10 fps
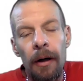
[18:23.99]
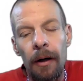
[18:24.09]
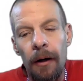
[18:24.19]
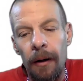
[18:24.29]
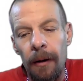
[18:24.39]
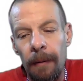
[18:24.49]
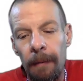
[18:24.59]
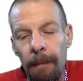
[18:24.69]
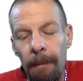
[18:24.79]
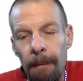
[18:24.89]

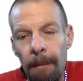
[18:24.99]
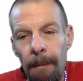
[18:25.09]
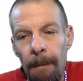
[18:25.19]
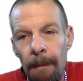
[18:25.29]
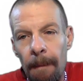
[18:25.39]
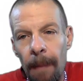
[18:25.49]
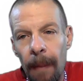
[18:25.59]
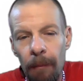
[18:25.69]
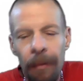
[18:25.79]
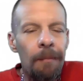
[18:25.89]

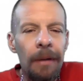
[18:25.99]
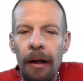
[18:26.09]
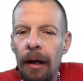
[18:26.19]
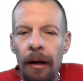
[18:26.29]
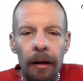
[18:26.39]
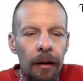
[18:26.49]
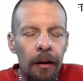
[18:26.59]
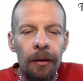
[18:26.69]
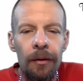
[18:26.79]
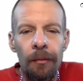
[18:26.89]
But I mean, hey,
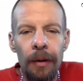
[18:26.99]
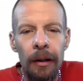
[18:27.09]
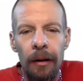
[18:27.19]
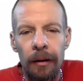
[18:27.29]
you know what?